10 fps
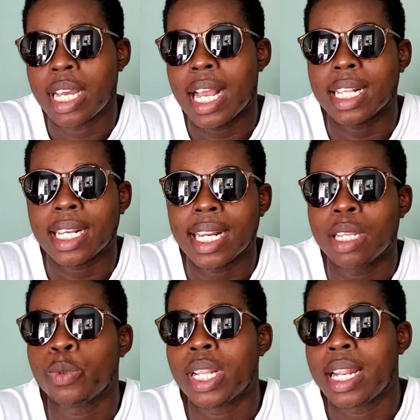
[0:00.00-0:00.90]

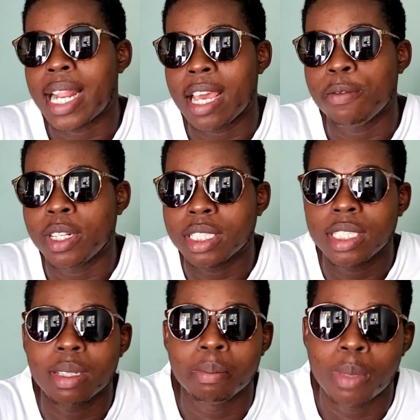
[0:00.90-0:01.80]
Alkaline went live in the
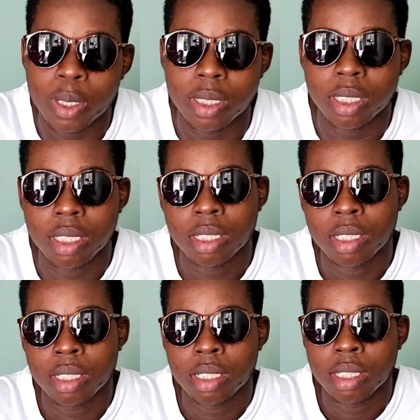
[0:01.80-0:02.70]
same month.
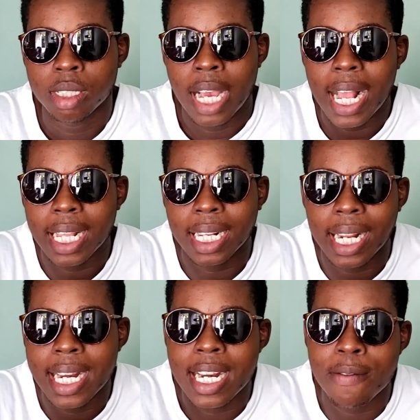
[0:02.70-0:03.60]

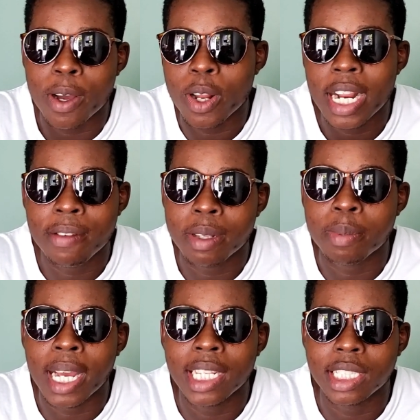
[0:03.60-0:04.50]
Alkaline never go live
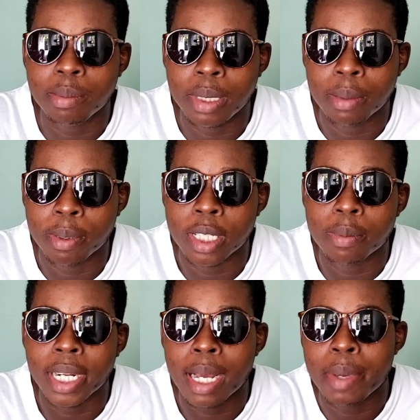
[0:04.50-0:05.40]
with IG people. The
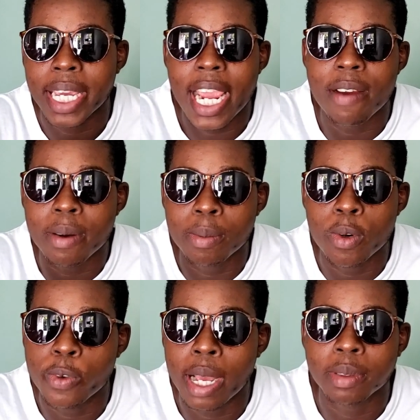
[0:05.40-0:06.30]
man I make every
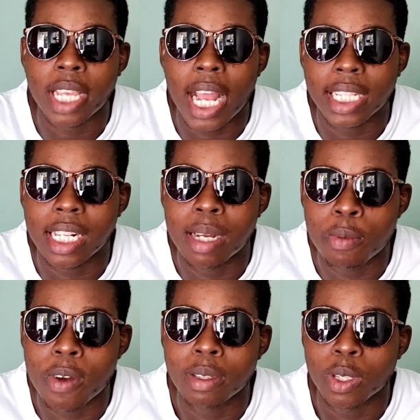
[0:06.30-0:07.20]
move Vybz Kartel and
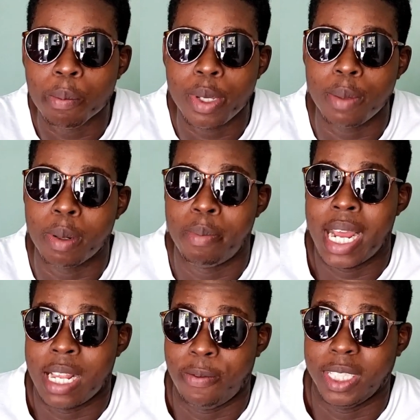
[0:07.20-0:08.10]
move on some people.
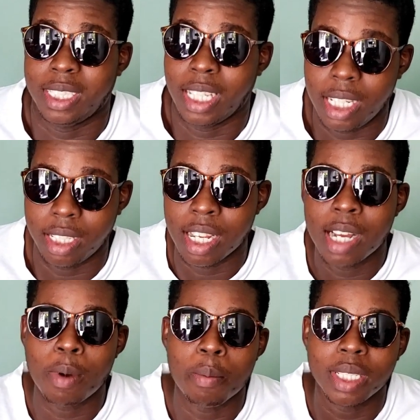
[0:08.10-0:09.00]
Blind to see it,
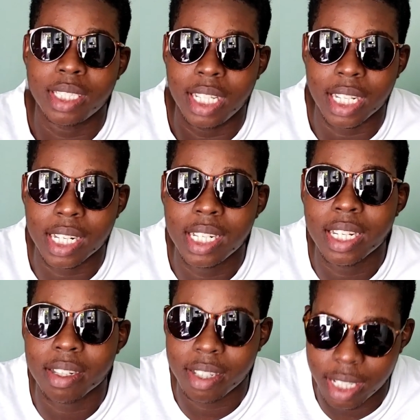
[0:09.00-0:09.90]
but me see it
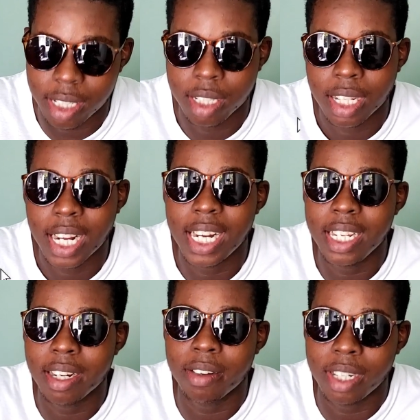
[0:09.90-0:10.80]
clearly.
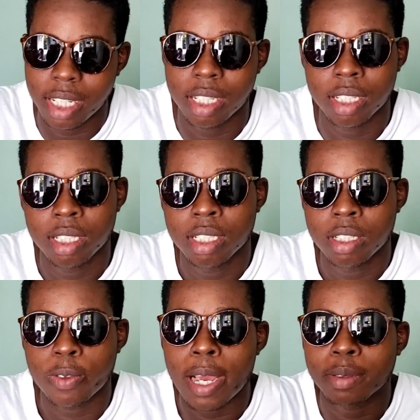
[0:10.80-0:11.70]
Clearly.
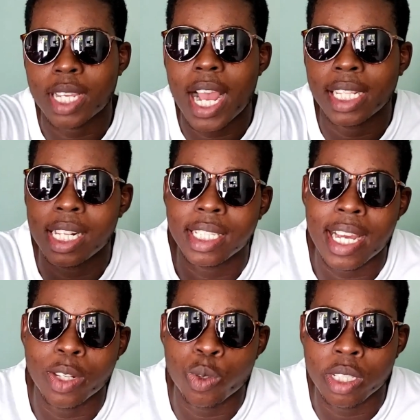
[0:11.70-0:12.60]
Vybz Kartel
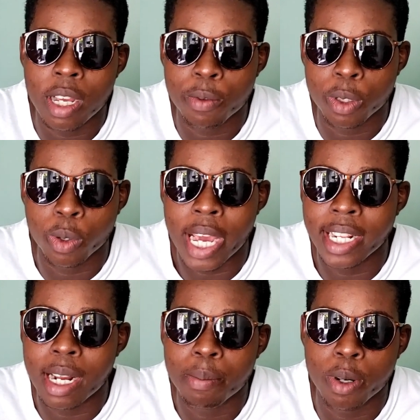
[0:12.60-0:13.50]
can't do interview,
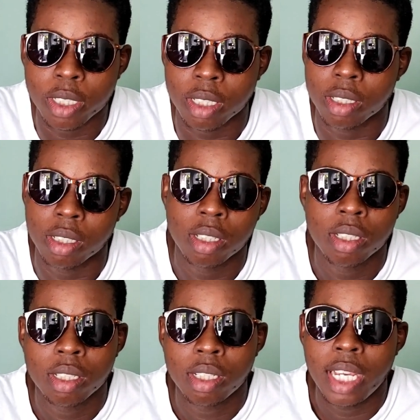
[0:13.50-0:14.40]
kind of prison.
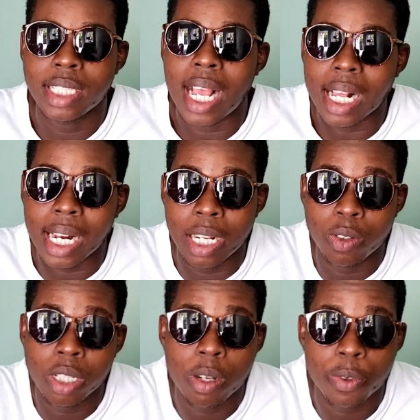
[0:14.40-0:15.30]
Is Alkaline
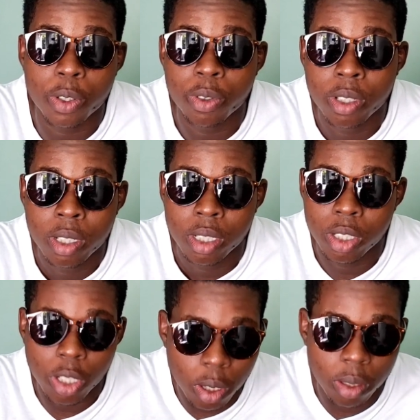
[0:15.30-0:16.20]
do interview?
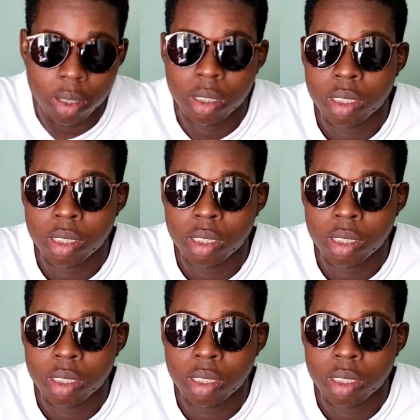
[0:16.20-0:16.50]
No.